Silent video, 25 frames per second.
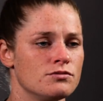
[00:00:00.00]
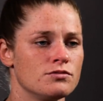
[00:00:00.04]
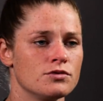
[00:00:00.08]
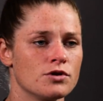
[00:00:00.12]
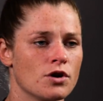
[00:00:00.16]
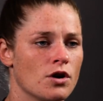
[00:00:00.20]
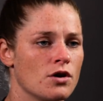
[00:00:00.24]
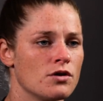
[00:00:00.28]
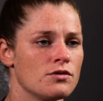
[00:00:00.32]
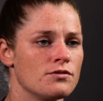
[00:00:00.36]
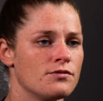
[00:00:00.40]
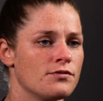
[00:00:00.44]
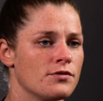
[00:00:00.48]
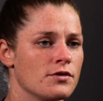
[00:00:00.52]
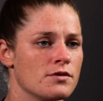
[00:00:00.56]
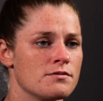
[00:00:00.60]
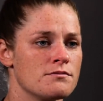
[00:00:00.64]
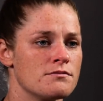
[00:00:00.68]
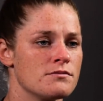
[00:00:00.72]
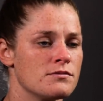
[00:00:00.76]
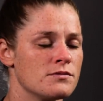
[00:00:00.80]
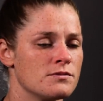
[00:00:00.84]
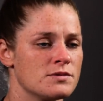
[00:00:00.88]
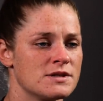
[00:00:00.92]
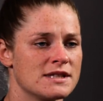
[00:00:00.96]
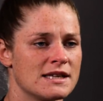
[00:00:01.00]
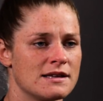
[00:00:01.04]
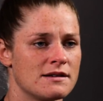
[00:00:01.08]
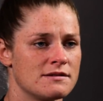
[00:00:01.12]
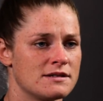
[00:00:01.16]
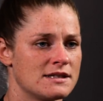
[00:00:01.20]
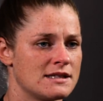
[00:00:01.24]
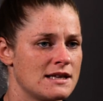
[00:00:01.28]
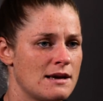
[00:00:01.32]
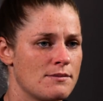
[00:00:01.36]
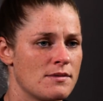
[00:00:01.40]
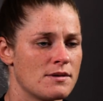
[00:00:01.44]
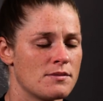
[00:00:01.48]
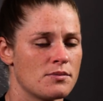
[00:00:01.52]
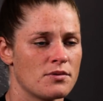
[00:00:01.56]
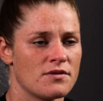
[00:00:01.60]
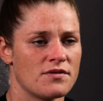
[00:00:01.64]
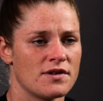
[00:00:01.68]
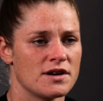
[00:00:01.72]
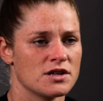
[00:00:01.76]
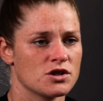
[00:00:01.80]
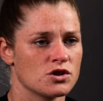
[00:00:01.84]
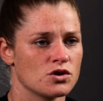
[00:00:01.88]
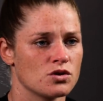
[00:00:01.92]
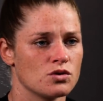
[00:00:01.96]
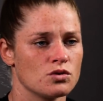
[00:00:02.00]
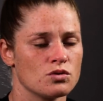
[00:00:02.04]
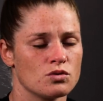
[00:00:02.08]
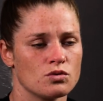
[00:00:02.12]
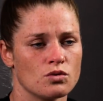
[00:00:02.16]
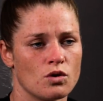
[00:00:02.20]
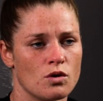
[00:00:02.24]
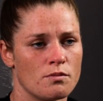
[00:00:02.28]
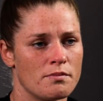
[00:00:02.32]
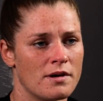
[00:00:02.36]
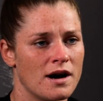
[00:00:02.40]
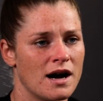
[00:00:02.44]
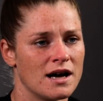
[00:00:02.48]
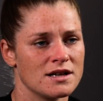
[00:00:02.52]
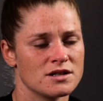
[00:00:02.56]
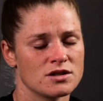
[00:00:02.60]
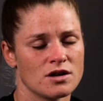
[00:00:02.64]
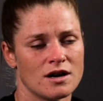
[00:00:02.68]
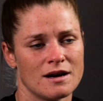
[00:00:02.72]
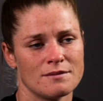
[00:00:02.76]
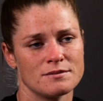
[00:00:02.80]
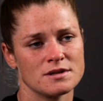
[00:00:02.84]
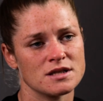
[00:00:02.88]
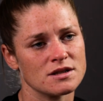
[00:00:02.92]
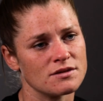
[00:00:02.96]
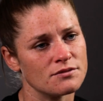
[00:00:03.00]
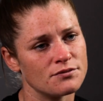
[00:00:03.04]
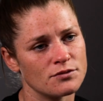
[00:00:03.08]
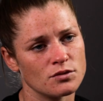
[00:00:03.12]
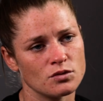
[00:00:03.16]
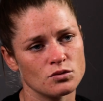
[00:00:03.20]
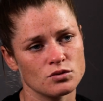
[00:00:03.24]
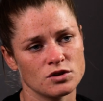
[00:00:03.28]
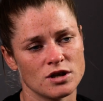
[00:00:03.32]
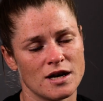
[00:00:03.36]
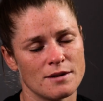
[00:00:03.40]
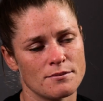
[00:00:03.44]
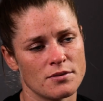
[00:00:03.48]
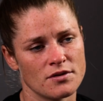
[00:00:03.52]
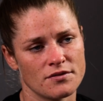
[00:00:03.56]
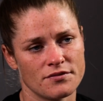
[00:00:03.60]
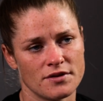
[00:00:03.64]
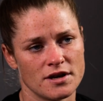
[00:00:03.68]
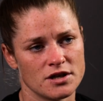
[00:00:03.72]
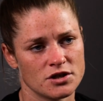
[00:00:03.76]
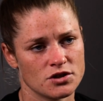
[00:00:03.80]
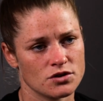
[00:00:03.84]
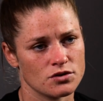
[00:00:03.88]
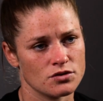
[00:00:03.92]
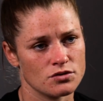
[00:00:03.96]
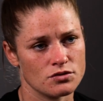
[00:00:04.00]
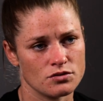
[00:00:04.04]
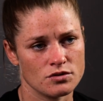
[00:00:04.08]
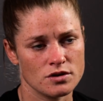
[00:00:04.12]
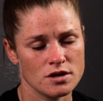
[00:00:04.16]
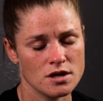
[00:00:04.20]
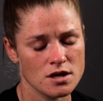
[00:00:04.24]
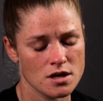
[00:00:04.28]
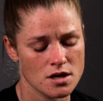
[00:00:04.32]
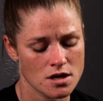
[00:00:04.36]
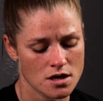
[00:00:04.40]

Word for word: go from semi-professional or part-time to full-time professional.